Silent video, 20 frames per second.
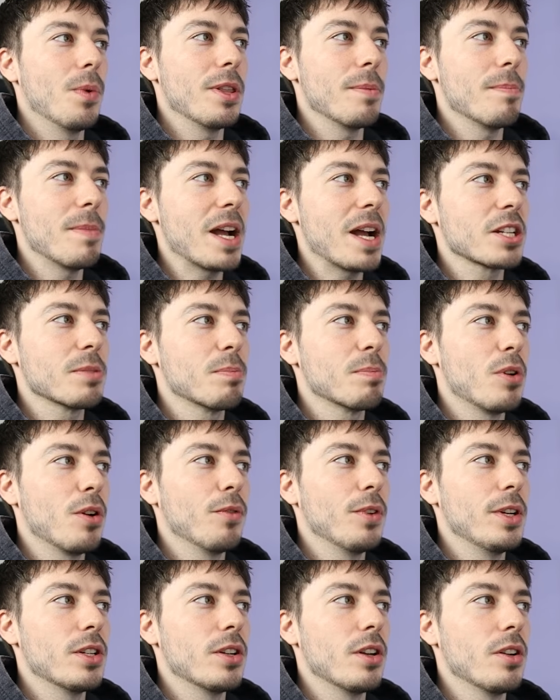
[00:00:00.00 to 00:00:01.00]
with a max
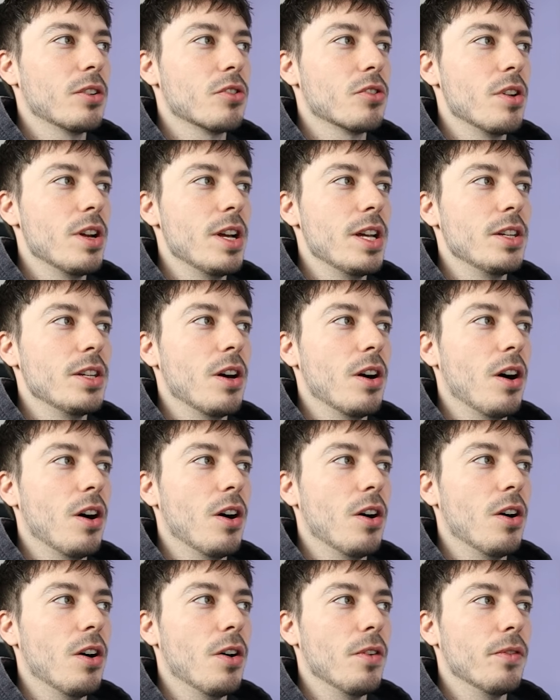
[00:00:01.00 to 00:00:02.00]
profit trade
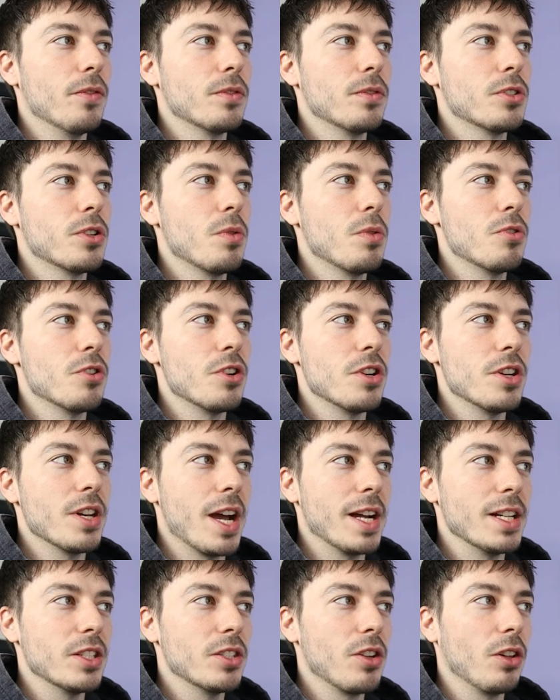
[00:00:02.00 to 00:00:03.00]
of
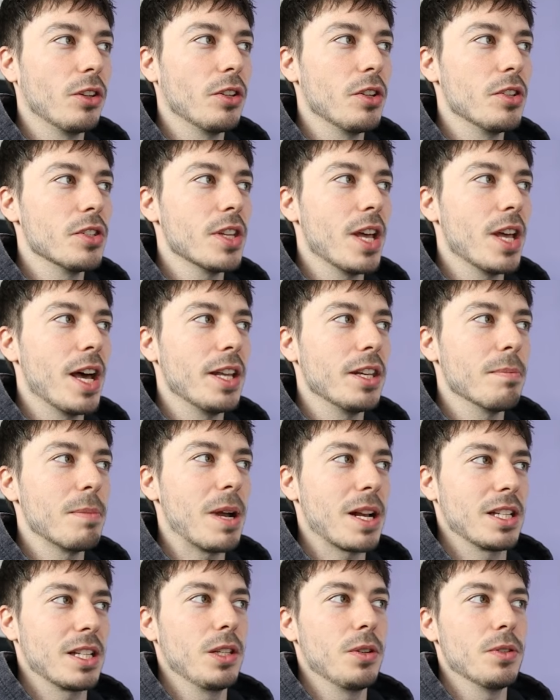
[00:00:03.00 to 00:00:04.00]
$209
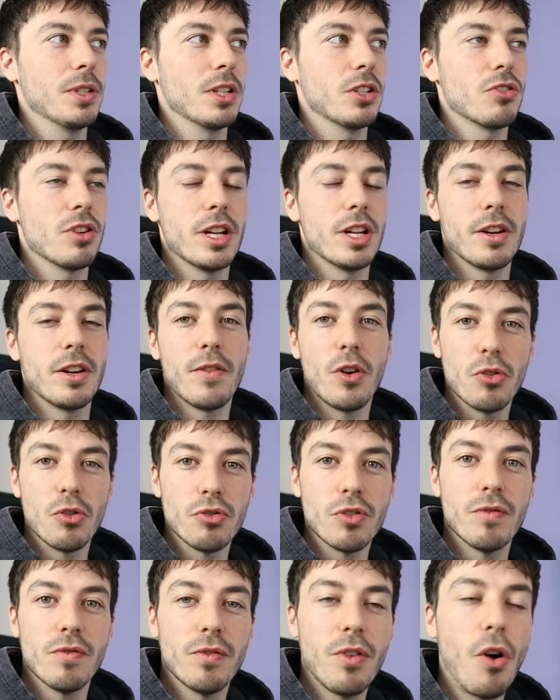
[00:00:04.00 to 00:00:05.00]
and a max losing trade of
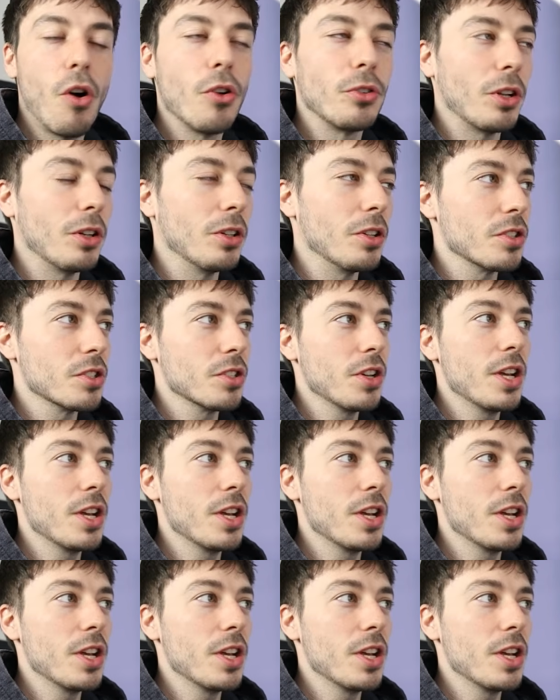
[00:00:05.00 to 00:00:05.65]
$104.